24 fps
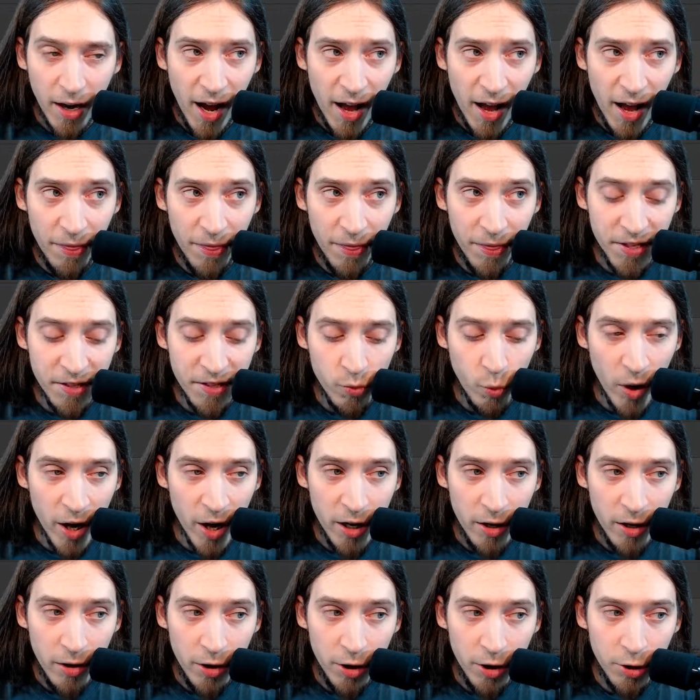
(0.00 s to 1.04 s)
And this
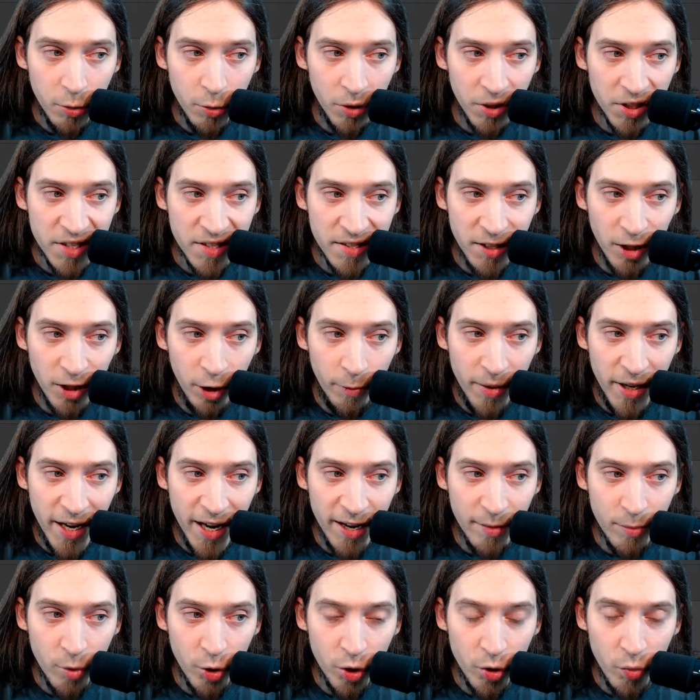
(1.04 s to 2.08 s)
way, you will still be
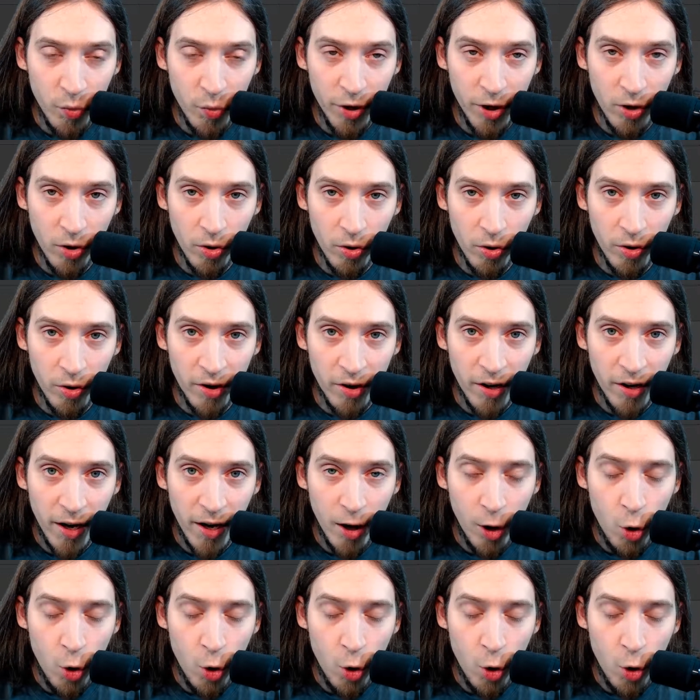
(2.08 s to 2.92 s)
able to record